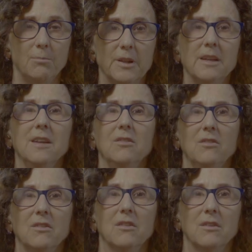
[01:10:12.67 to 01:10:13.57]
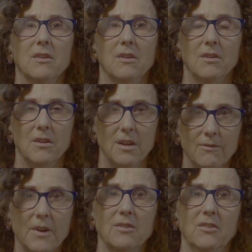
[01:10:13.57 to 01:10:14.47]
please
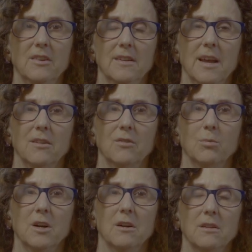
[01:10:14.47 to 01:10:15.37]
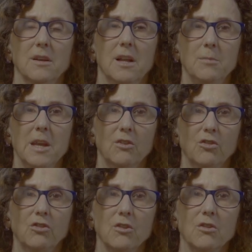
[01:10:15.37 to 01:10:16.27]
invest in that as well and make
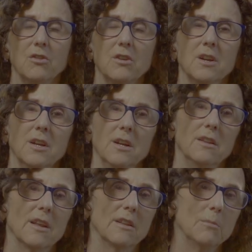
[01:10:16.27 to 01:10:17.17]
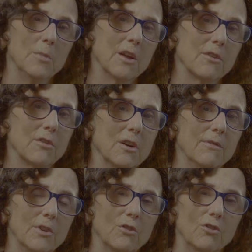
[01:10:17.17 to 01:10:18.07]
sure that the mother
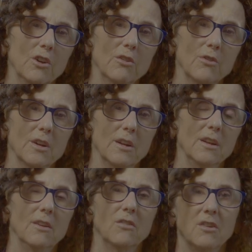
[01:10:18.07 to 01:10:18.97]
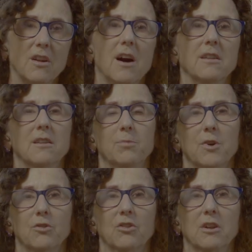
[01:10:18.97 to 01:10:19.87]
of your children is not the
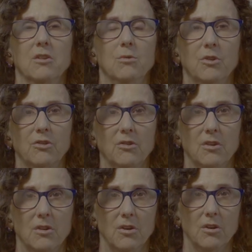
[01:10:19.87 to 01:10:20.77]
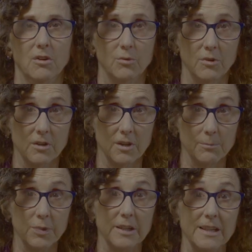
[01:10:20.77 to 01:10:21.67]
person who is
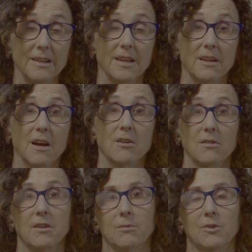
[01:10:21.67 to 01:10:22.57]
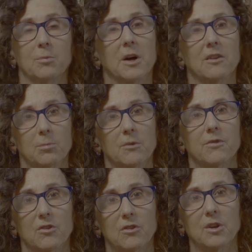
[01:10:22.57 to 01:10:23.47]
completely and utterly responsible
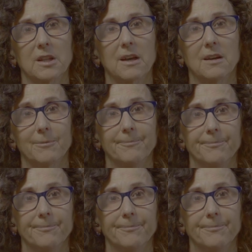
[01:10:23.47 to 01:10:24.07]
for doing that.